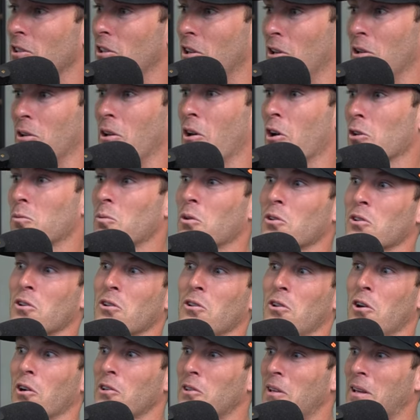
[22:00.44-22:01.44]
so the hospital was on
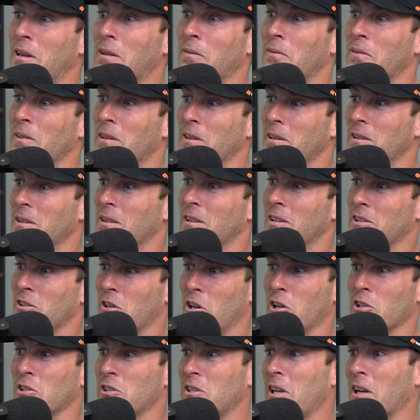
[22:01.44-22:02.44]
lockdown. So
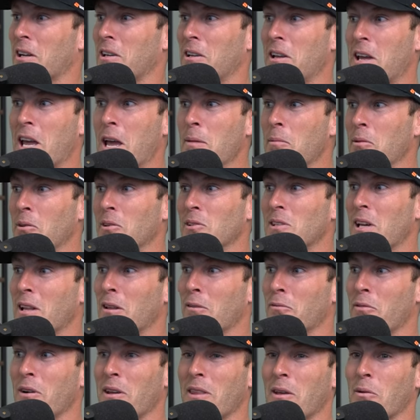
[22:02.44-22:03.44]
I was stuck in an ambulance out the
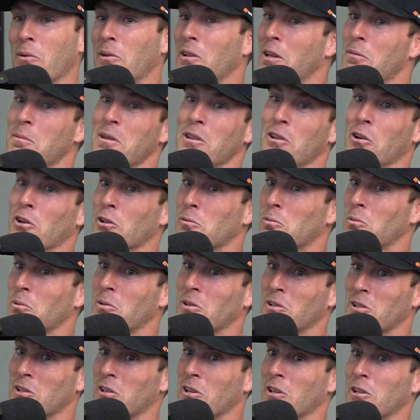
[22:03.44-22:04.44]
front. They wouldn't let me in the hospital
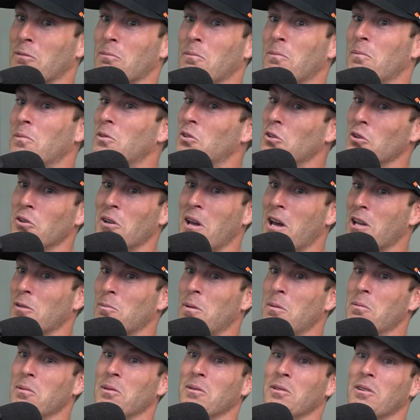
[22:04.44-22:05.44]
because there was like a shootout,
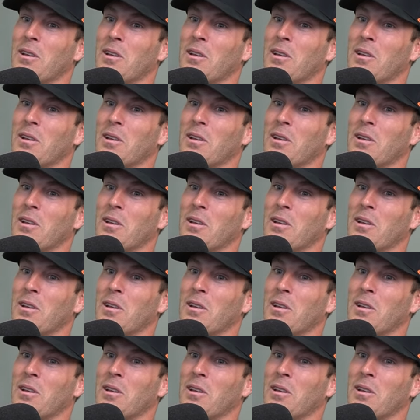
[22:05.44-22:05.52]
people with